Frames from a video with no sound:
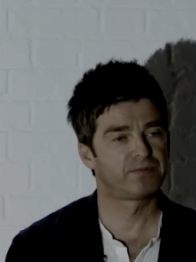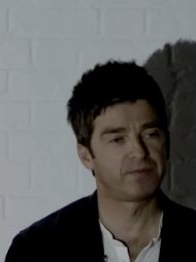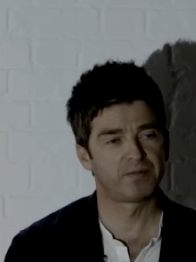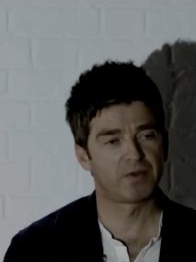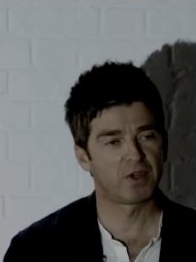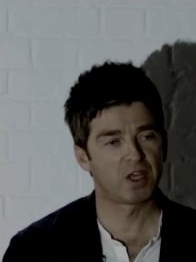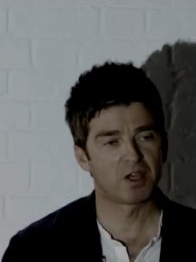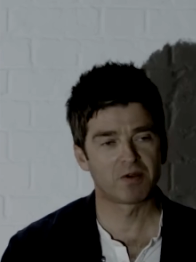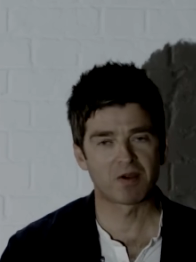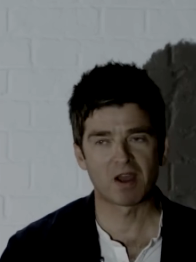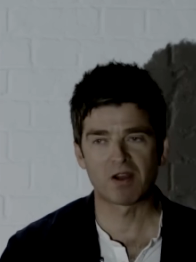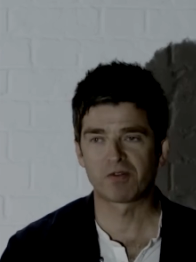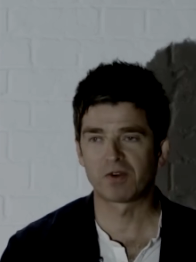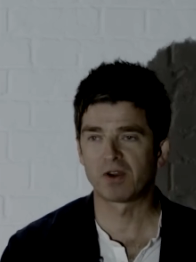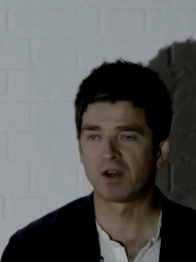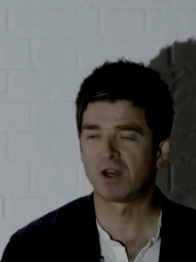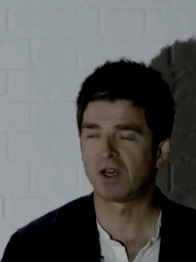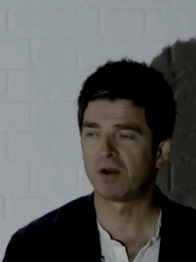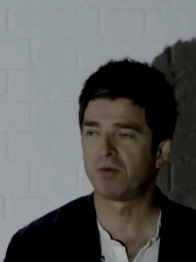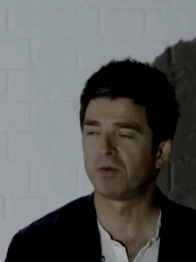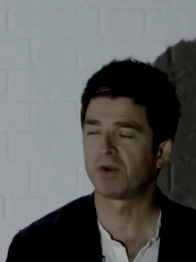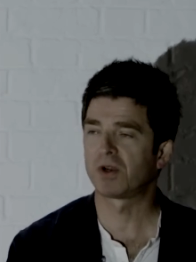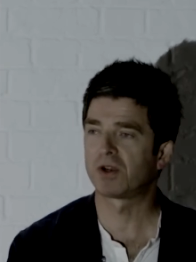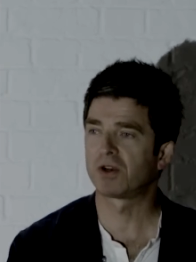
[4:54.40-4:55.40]
whoever,
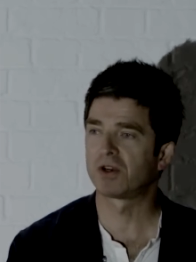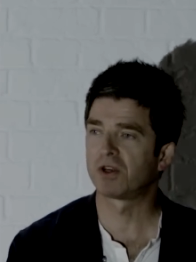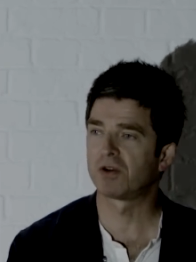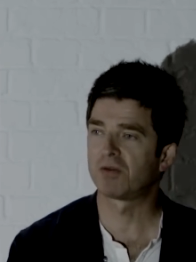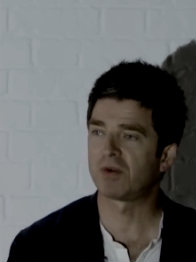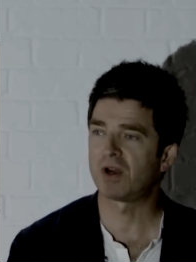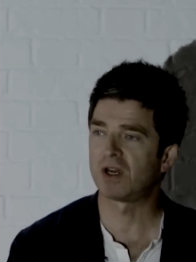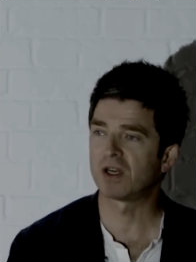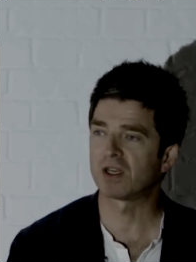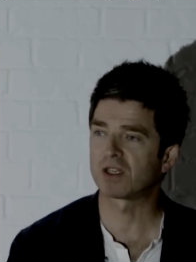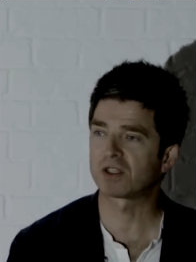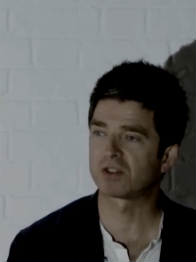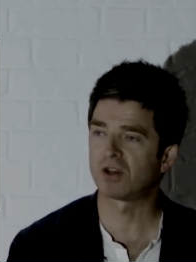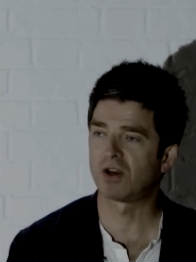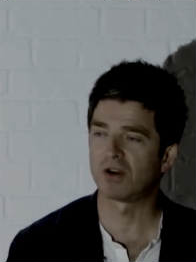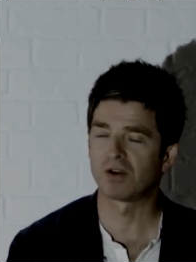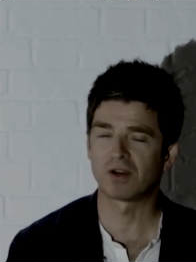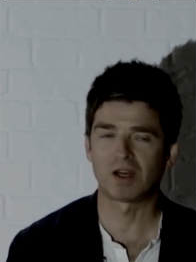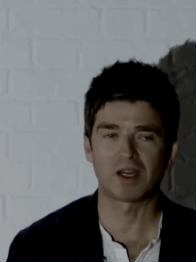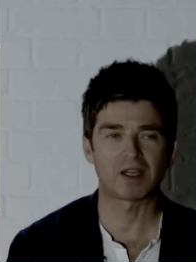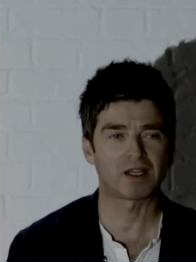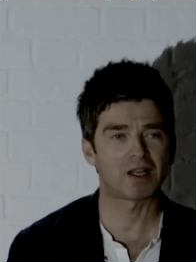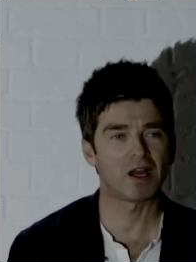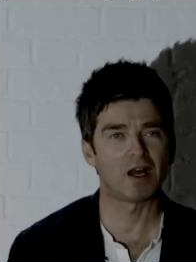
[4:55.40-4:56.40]
and we're going to write a
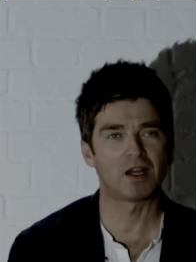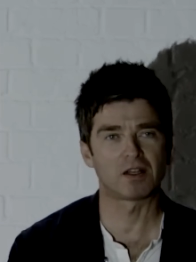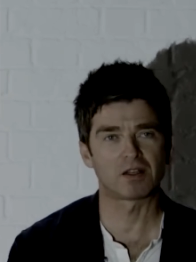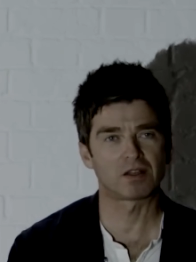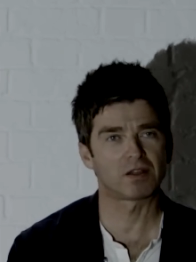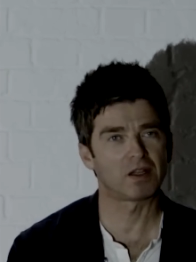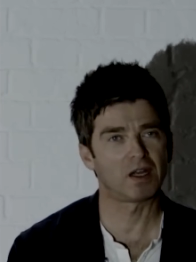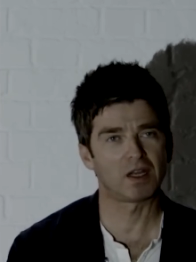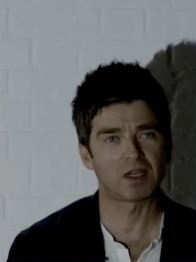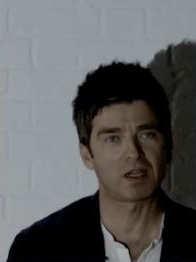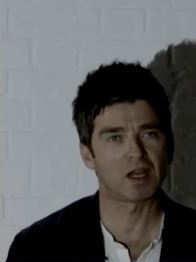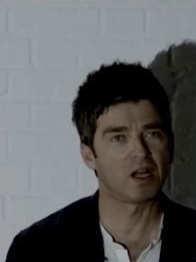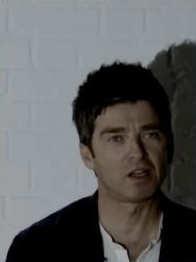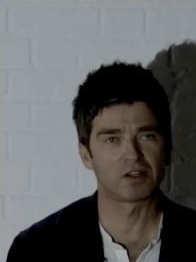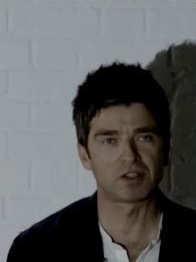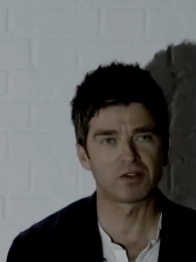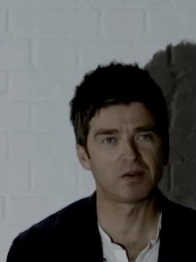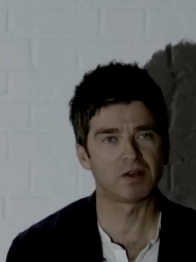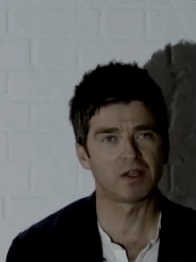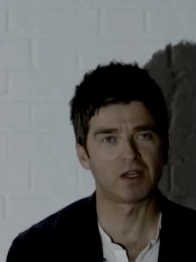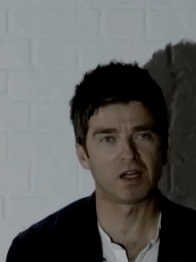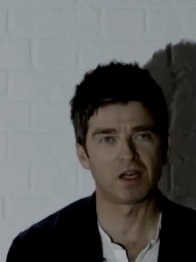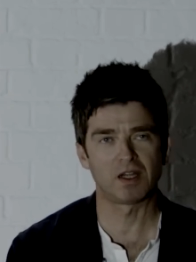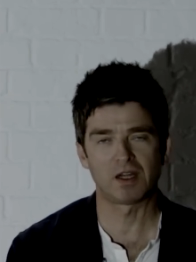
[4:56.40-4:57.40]
song. I can't
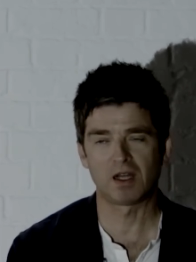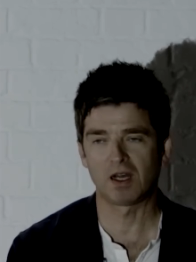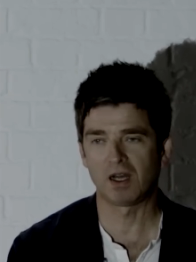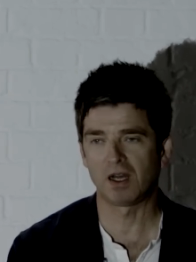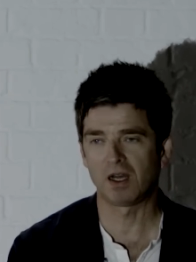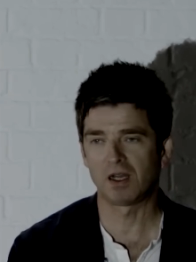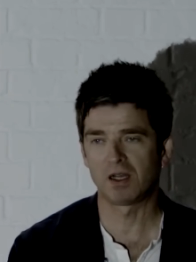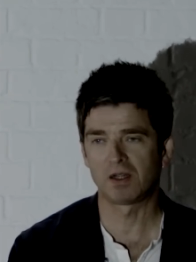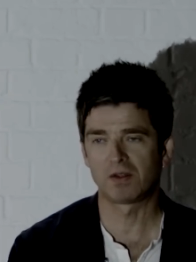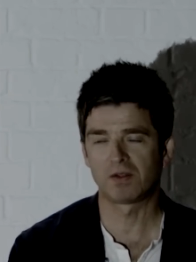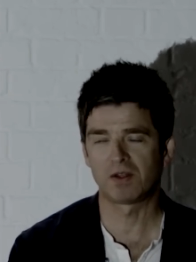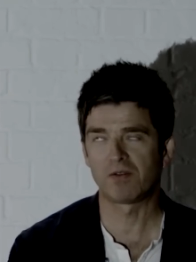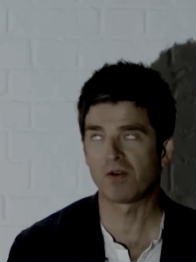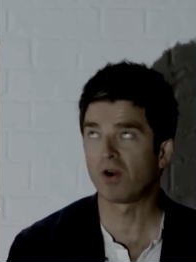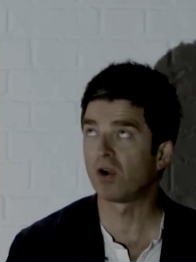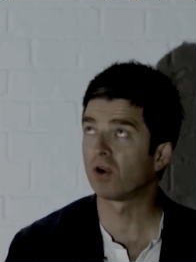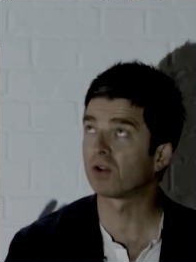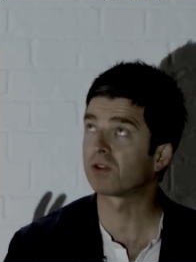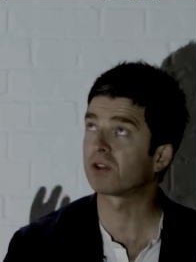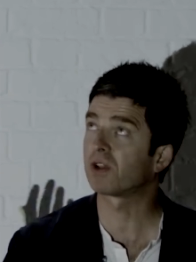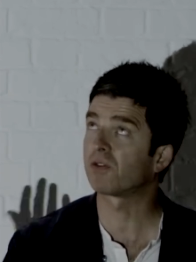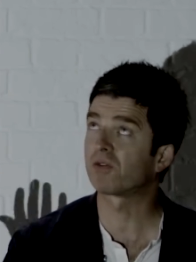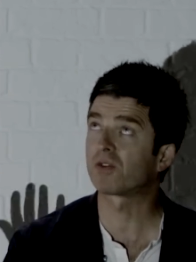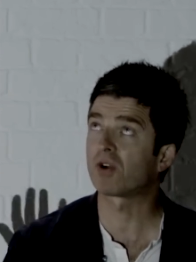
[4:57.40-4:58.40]
do it like that.
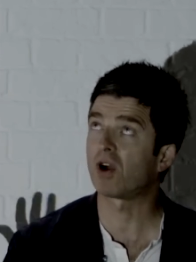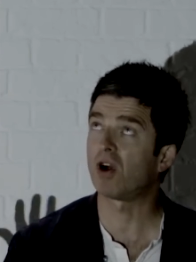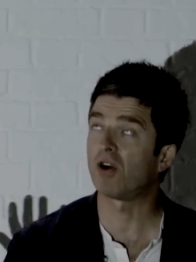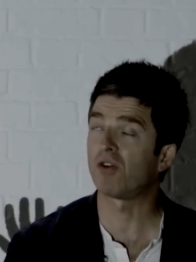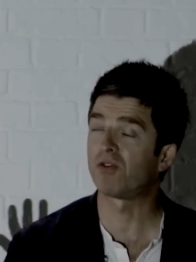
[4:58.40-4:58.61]
They've got